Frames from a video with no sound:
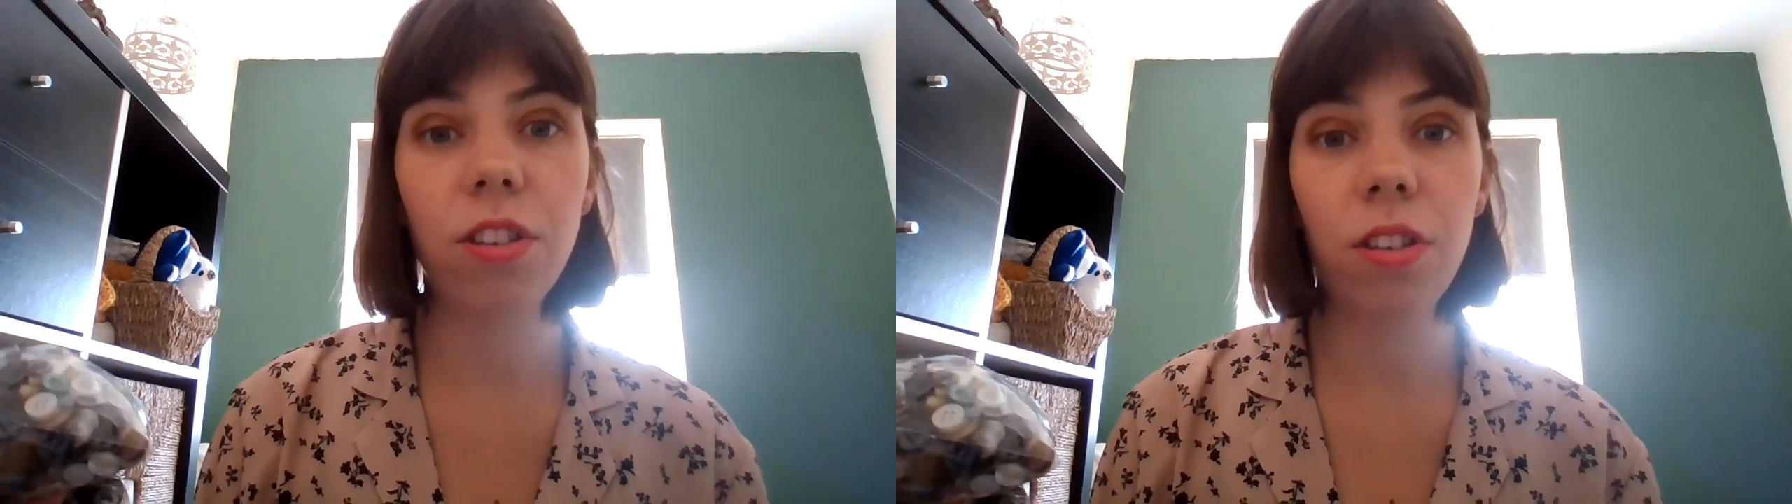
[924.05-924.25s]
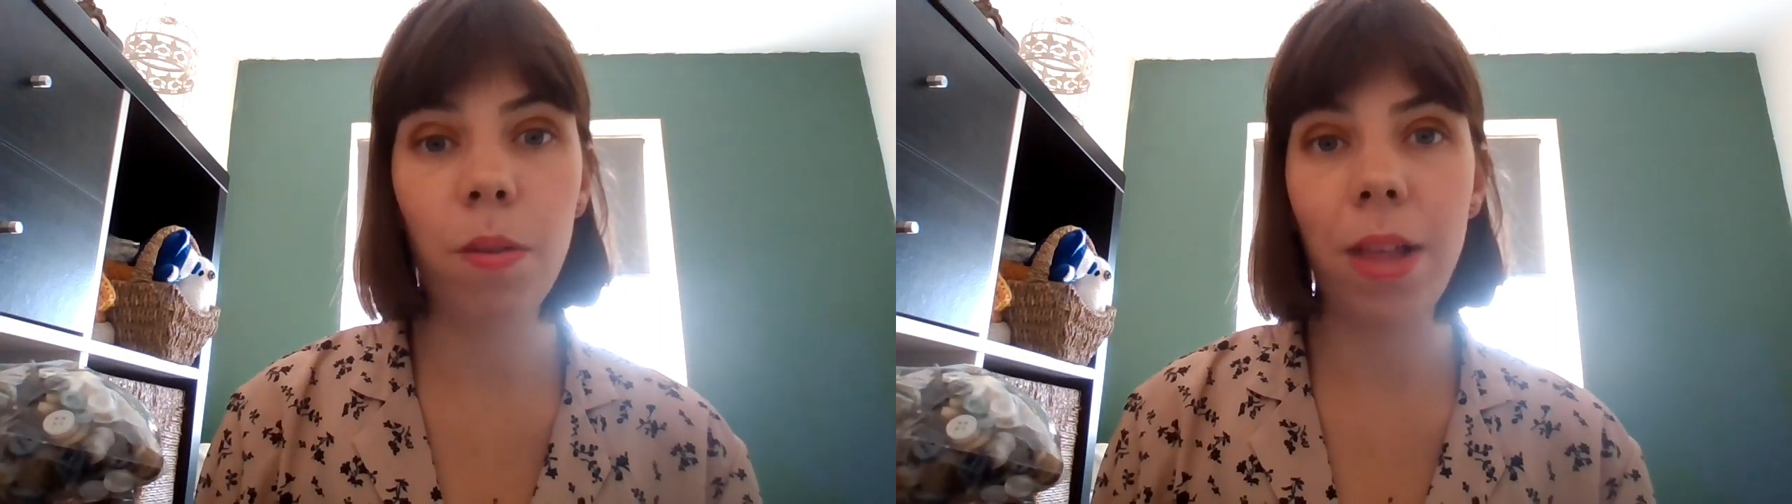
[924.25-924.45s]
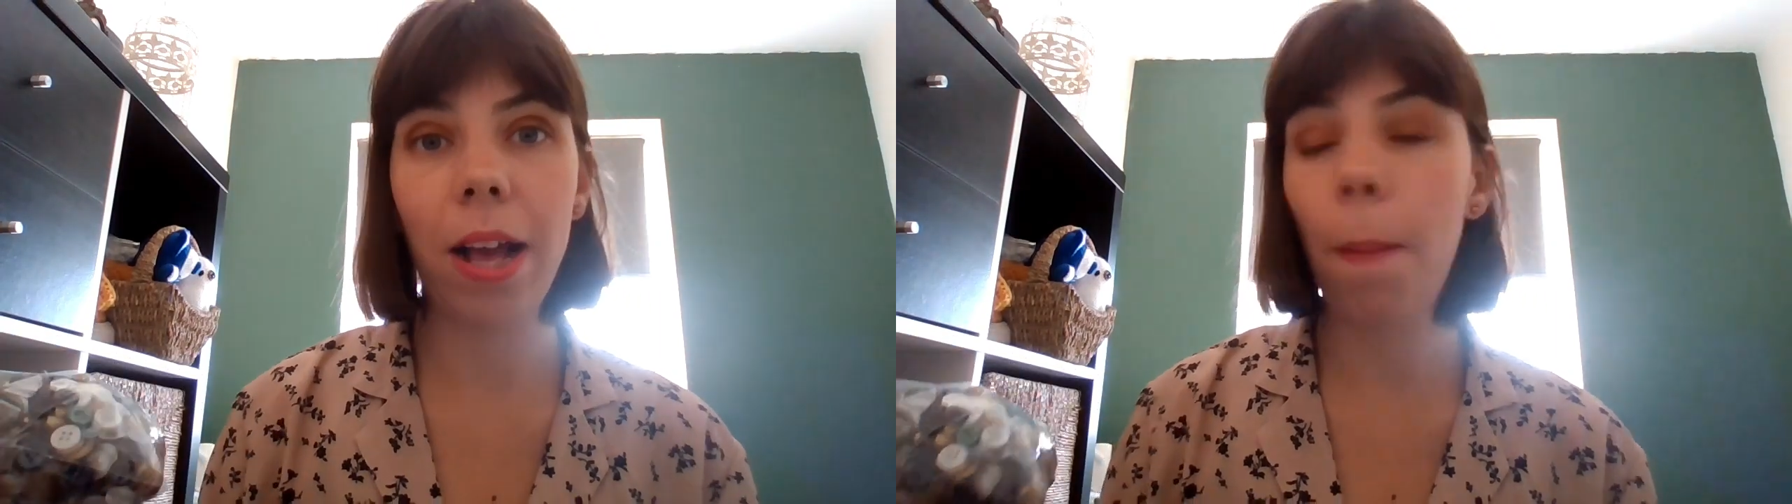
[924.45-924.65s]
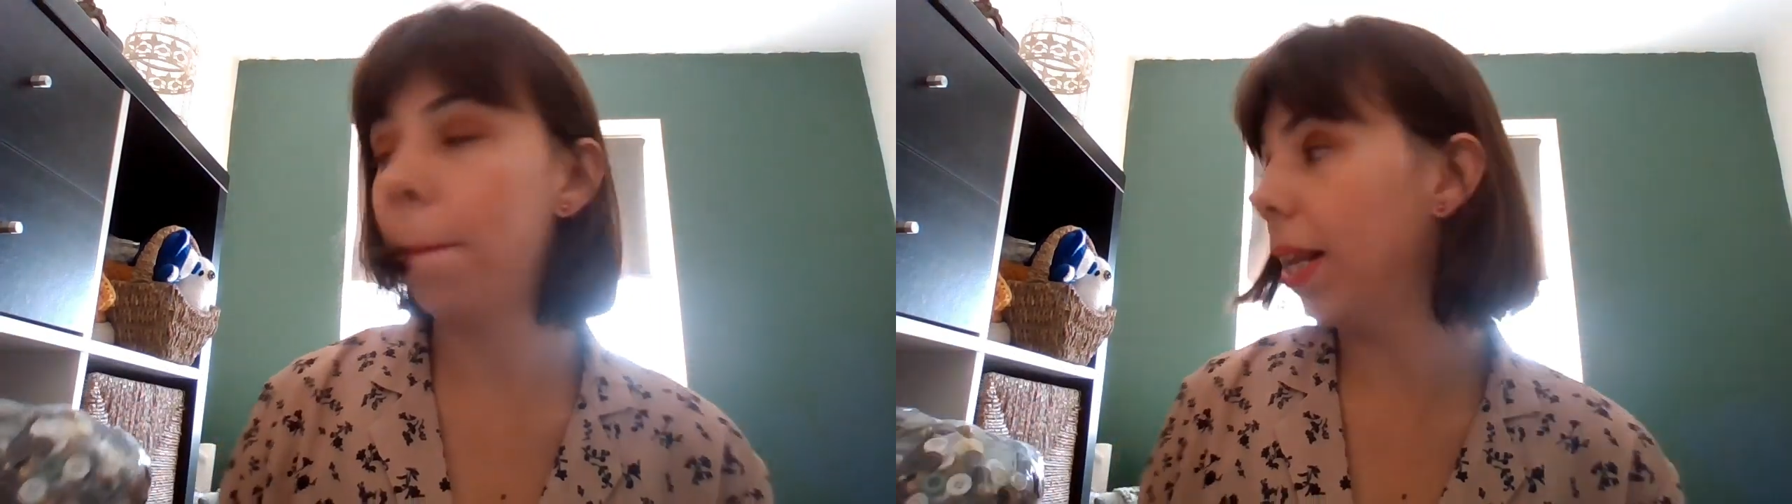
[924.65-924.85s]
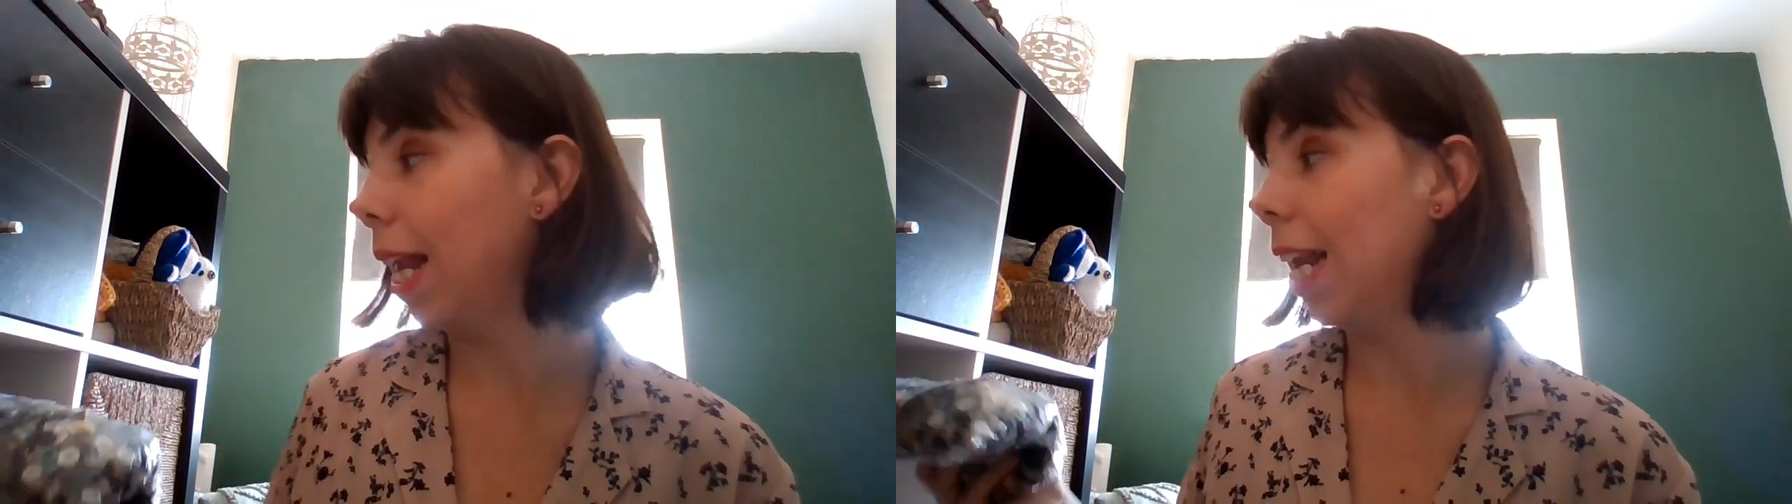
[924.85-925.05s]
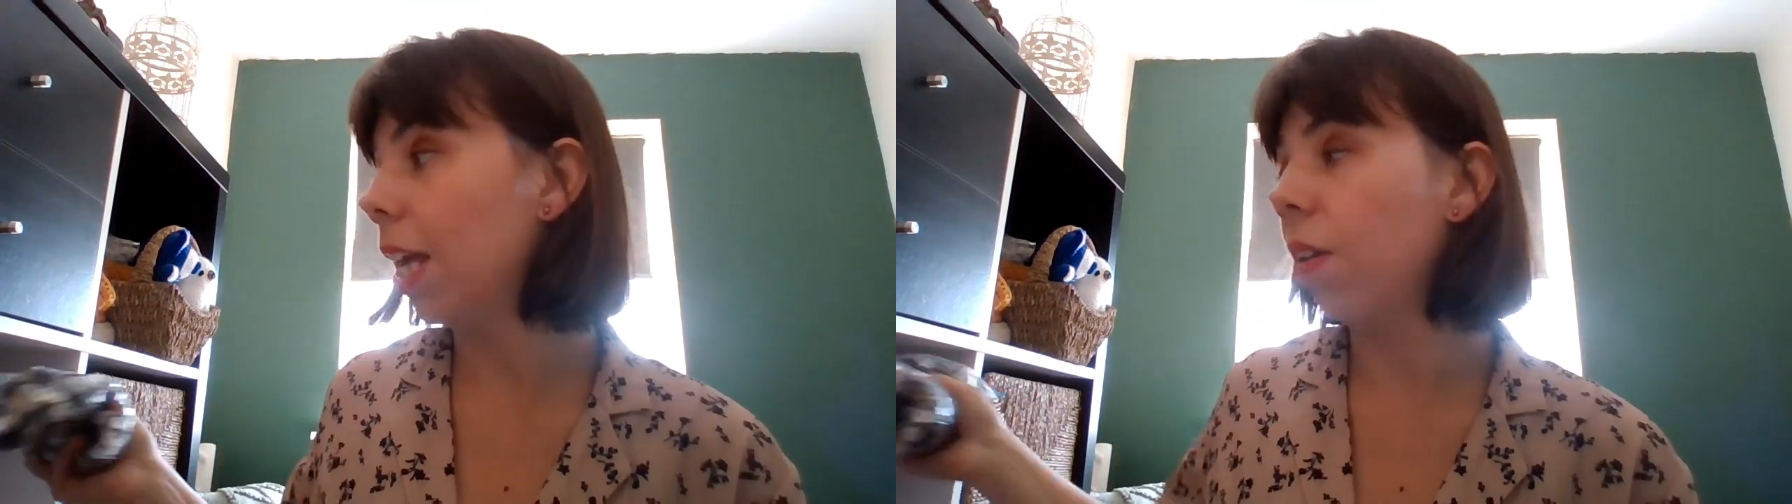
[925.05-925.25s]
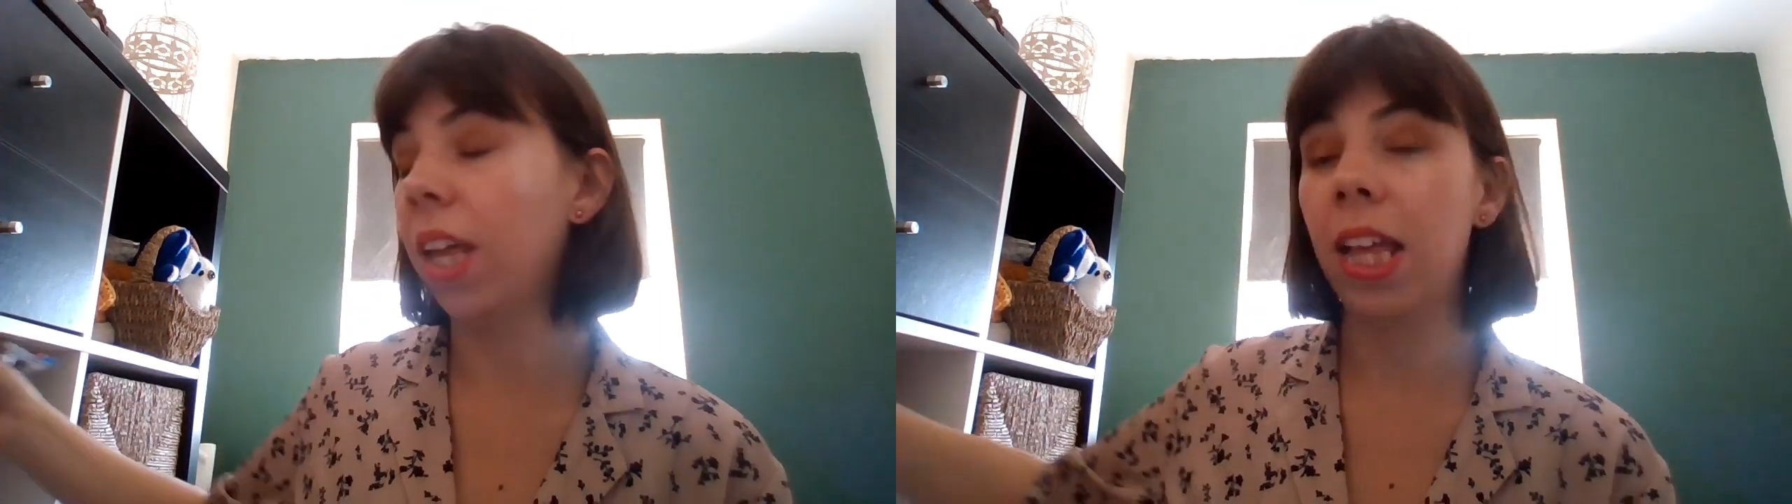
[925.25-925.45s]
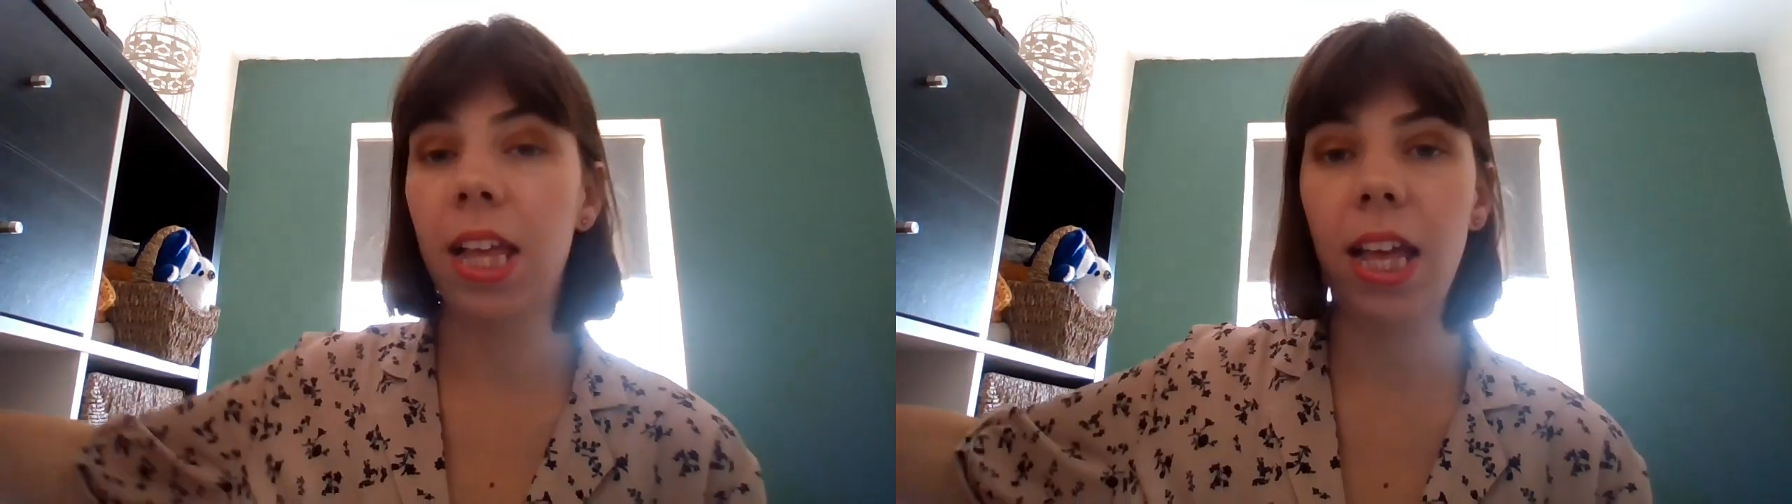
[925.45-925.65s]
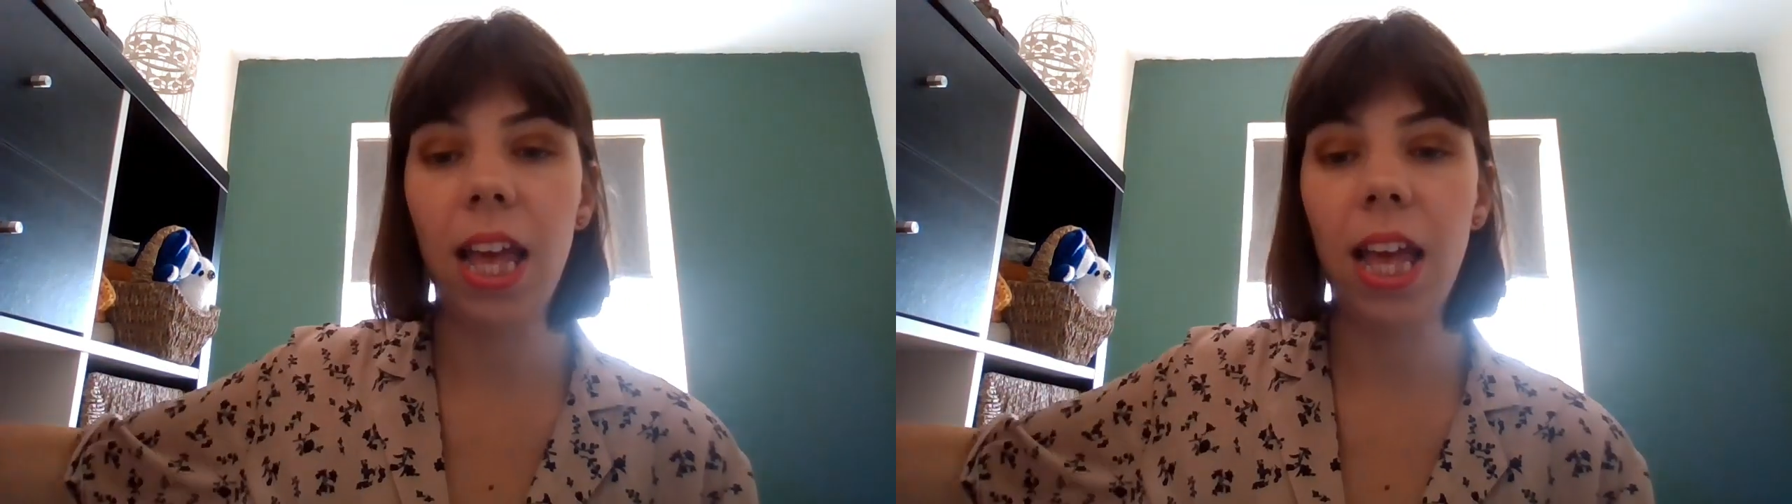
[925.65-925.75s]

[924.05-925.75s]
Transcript: some that are completely unique.